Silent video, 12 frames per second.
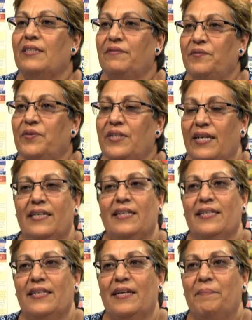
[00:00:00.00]
the food
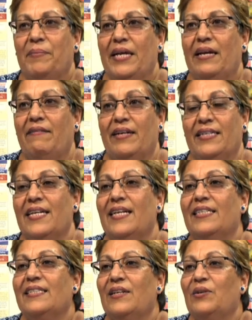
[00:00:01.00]
can appear and
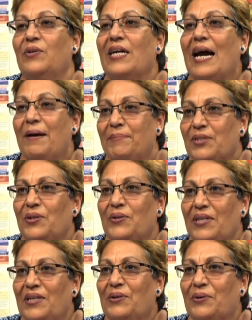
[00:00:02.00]
taste and look
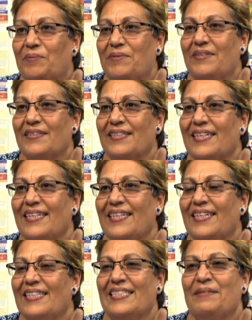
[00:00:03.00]
absolutely normal.
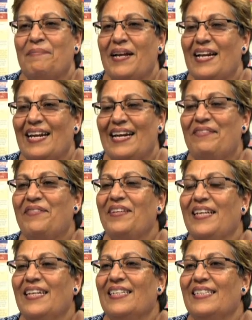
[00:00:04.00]
Smell and
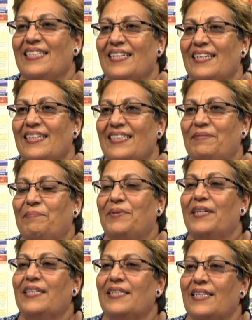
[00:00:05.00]
everything is nice,
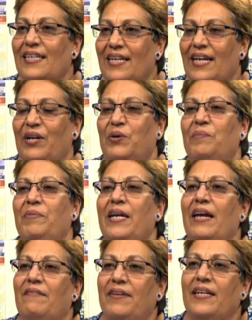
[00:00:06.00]
but it could be
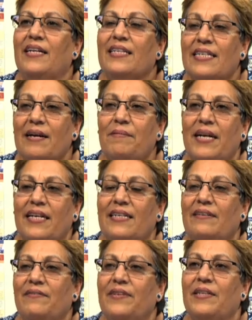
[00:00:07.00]
heavily
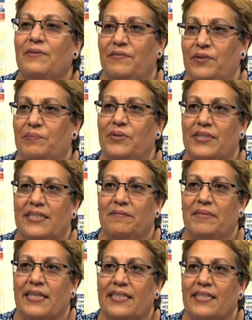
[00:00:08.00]
contaminated with the food poisoning
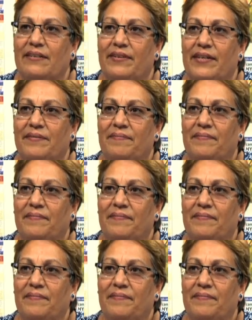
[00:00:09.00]
bacteria.